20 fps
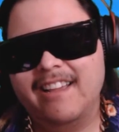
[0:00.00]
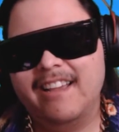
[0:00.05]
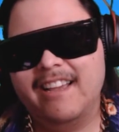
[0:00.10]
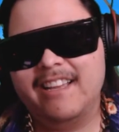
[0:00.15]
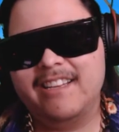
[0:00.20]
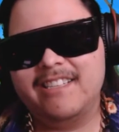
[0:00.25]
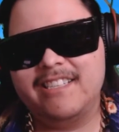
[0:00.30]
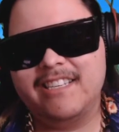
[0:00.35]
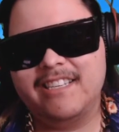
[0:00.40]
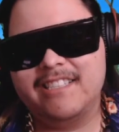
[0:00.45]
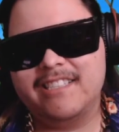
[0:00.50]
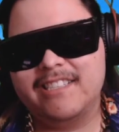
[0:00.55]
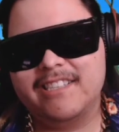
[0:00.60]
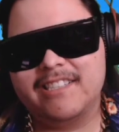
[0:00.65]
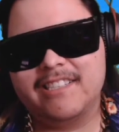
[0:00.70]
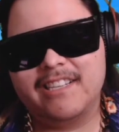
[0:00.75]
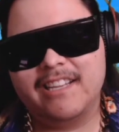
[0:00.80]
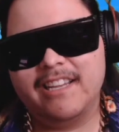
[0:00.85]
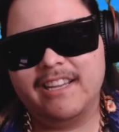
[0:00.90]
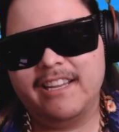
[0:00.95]
And she's
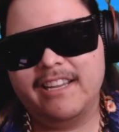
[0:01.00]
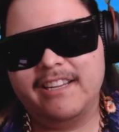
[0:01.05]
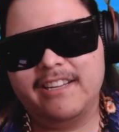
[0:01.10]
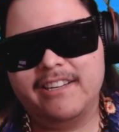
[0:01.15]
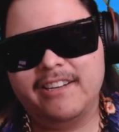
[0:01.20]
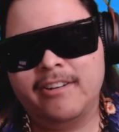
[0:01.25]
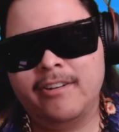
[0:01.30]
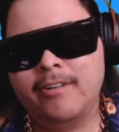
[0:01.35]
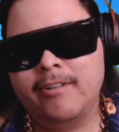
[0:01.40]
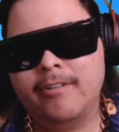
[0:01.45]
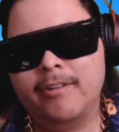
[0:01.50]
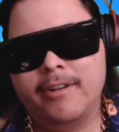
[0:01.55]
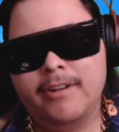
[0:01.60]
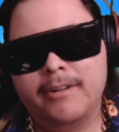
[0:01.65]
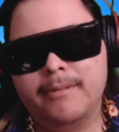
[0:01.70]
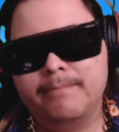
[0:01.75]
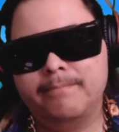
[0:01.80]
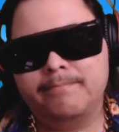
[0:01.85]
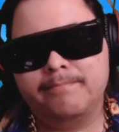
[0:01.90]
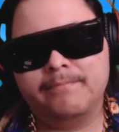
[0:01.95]
just like,
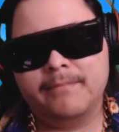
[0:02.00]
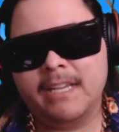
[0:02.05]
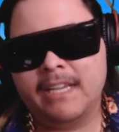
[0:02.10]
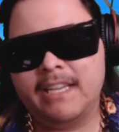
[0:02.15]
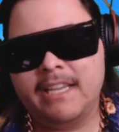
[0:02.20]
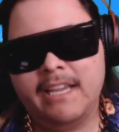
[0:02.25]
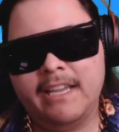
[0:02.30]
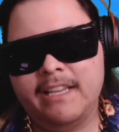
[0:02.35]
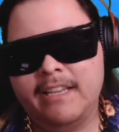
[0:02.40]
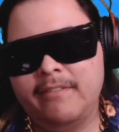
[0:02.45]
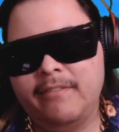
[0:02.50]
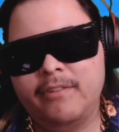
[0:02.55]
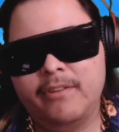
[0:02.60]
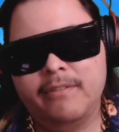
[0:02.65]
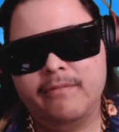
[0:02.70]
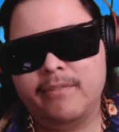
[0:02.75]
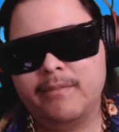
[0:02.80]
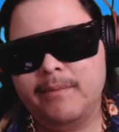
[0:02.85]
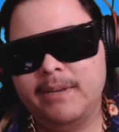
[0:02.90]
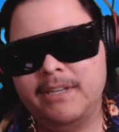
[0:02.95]
I can't give you
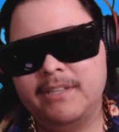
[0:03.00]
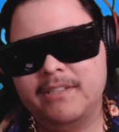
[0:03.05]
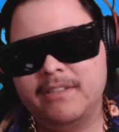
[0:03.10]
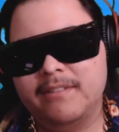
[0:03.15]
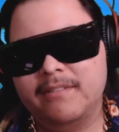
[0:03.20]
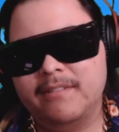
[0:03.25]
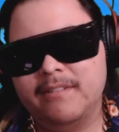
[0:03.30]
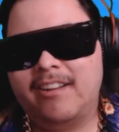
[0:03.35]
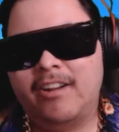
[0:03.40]
information.